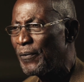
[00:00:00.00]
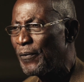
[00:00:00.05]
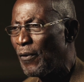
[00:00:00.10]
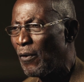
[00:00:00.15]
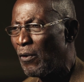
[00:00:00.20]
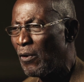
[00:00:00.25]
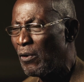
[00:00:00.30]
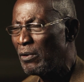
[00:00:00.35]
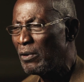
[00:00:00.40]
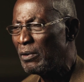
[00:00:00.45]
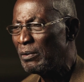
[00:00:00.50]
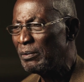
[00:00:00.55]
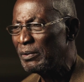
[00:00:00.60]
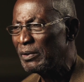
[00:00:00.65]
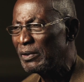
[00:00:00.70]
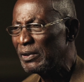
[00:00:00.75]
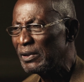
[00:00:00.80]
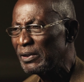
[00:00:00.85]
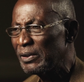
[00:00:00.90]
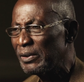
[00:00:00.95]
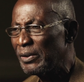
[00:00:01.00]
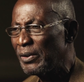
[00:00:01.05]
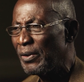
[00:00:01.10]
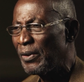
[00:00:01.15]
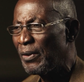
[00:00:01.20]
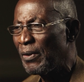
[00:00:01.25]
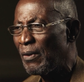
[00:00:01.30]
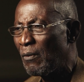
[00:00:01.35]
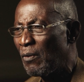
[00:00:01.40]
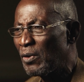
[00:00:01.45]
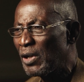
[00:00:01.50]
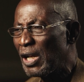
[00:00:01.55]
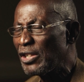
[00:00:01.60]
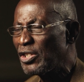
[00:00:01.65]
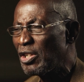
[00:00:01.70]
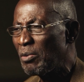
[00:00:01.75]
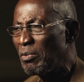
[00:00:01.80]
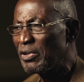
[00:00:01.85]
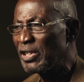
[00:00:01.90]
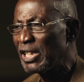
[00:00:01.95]
Four, what are
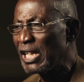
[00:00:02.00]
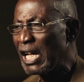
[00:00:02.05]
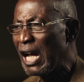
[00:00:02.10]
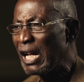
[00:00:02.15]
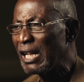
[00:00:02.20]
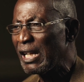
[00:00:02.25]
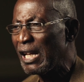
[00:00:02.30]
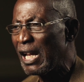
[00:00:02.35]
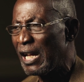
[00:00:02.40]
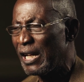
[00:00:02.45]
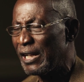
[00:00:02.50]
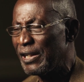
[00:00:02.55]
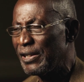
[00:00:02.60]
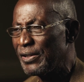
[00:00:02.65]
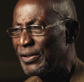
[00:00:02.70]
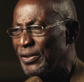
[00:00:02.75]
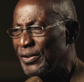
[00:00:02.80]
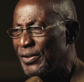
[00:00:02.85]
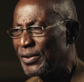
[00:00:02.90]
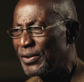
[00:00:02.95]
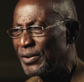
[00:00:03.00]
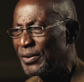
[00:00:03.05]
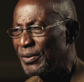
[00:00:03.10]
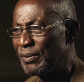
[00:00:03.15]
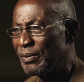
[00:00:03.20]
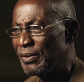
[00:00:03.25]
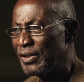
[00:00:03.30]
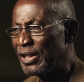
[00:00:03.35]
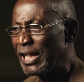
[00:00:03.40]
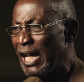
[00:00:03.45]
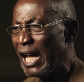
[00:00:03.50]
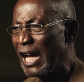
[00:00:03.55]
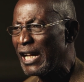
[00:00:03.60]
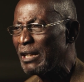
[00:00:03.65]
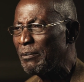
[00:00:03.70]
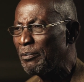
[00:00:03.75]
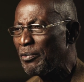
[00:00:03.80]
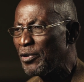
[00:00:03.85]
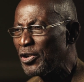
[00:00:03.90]
some of the guidelines, the guiding